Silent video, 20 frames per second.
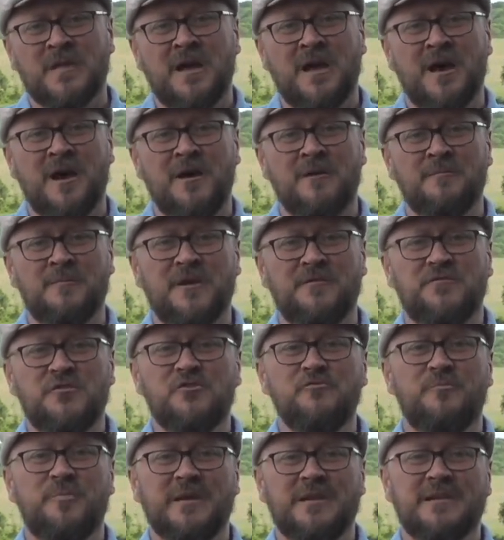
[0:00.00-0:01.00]
If
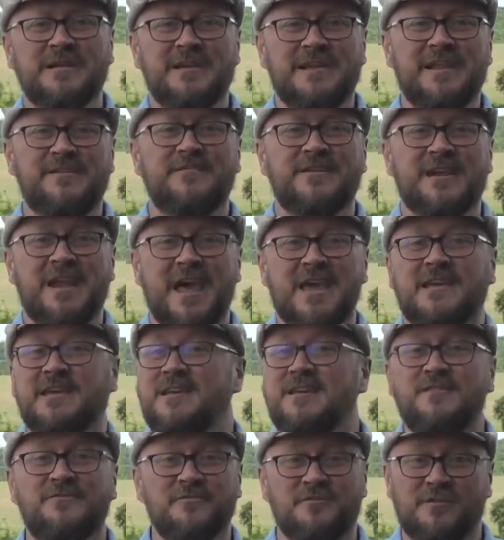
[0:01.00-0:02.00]
you've been living
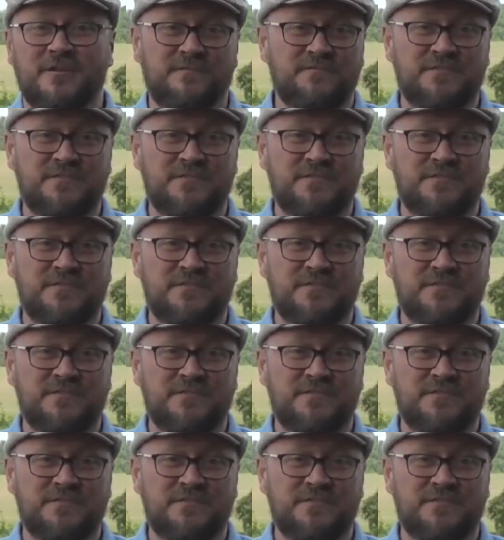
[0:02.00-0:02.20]
like either